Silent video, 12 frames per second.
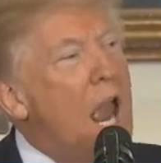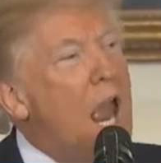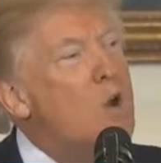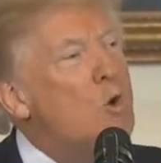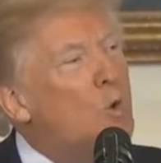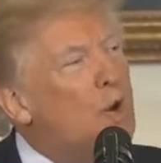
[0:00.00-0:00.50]

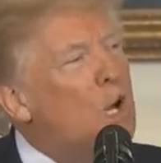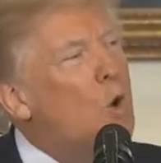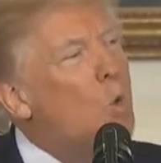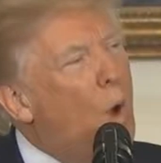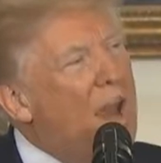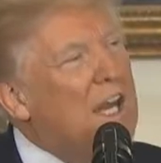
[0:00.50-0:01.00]
and
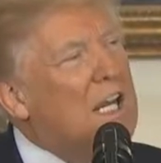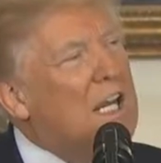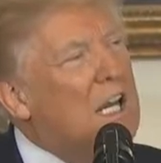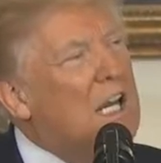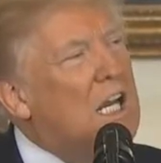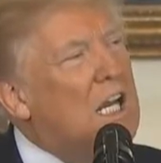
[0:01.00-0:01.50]

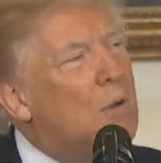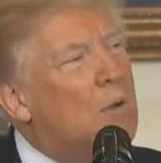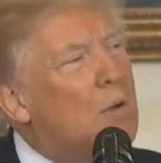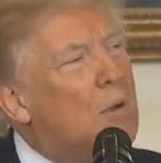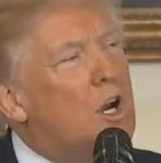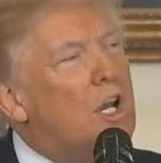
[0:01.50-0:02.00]
reawakening
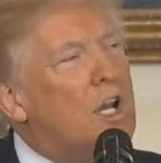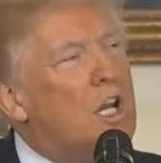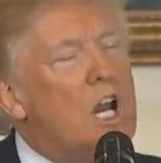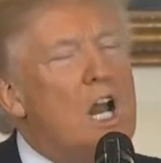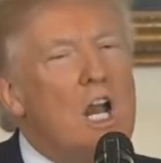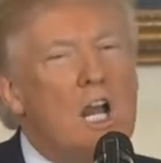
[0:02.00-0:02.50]

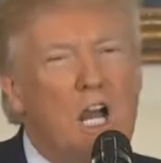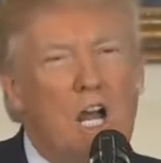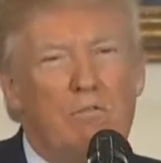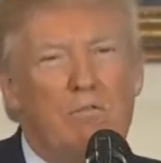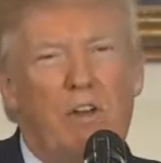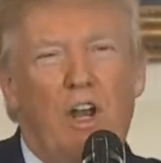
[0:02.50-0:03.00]
American
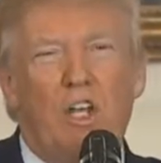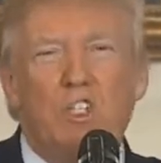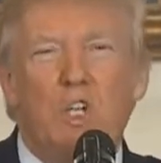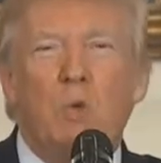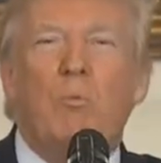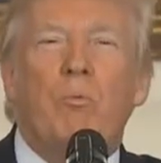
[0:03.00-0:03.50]
confidence.